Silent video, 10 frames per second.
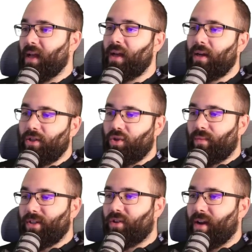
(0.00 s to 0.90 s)
So
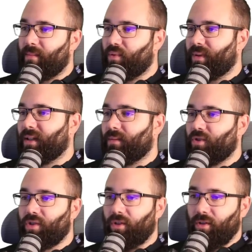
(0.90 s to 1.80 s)
once you're happy with that, I'm
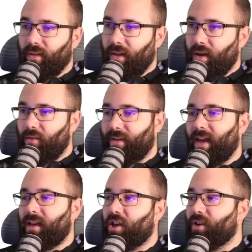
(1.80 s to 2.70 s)
just going to click
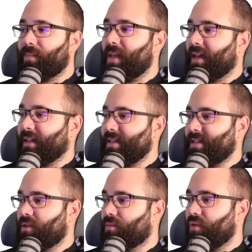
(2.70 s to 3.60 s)
OK here, and let's
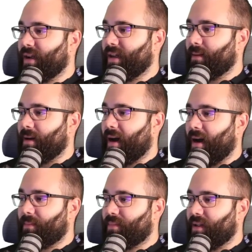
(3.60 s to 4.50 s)
now bring
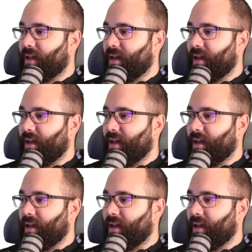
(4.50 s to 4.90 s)
up uh,